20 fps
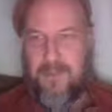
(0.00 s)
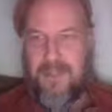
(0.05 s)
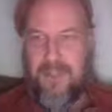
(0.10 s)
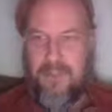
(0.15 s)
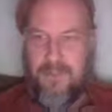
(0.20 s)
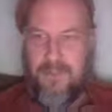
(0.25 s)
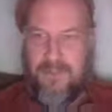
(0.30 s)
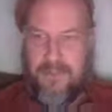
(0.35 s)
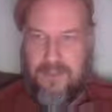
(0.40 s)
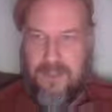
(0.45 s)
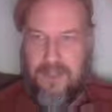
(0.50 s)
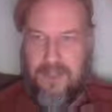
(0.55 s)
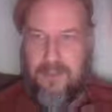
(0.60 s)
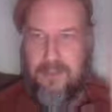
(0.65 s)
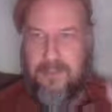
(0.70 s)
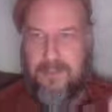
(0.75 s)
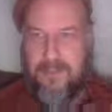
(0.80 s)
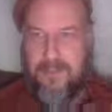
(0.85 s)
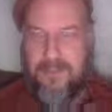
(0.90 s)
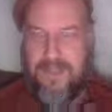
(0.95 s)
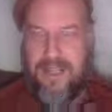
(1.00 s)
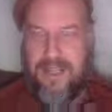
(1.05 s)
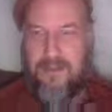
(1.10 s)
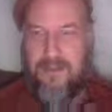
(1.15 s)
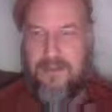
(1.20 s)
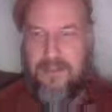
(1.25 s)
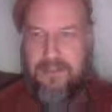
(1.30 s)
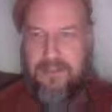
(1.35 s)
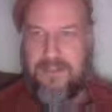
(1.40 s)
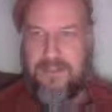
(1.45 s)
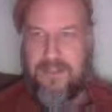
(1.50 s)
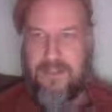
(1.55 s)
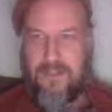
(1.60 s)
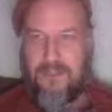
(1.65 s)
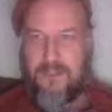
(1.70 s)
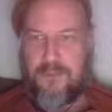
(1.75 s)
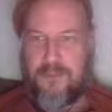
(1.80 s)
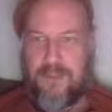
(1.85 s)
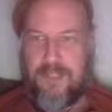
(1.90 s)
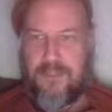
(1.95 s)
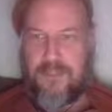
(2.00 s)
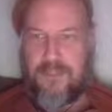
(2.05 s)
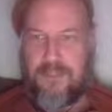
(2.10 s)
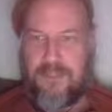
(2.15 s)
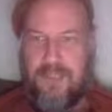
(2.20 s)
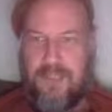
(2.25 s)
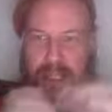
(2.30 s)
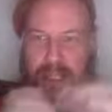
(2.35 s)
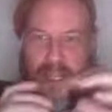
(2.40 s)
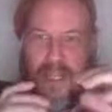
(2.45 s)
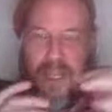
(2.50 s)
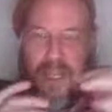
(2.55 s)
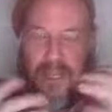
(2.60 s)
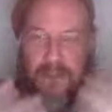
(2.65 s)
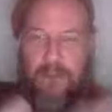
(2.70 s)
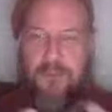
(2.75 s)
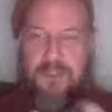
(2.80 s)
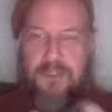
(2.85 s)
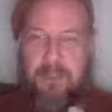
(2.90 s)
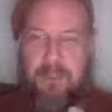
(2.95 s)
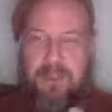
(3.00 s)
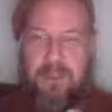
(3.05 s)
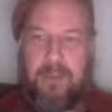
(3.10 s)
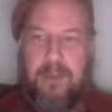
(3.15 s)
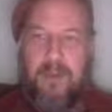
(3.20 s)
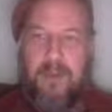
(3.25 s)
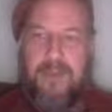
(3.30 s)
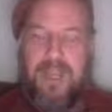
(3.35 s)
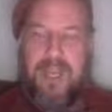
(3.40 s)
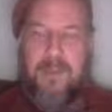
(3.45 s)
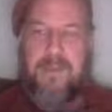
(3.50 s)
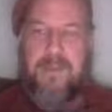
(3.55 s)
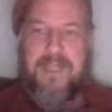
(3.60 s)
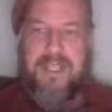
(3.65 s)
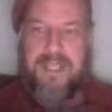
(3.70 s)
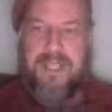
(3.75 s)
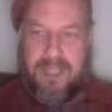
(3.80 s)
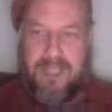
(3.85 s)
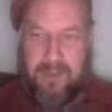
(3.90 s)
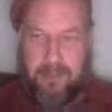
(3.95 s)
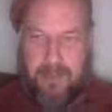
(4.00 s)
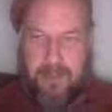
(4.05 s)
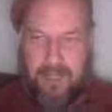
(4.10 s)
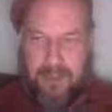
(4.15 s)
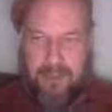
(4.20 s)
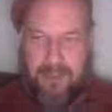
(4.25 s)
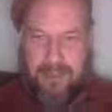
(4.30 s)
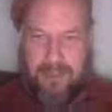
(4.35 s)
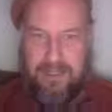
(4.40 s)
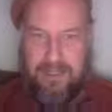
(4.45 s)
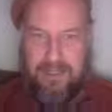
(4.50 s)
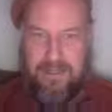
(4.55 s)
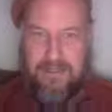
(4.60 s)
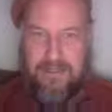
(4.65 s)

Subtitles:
That's top down constraints, and those can be both happening in parallel.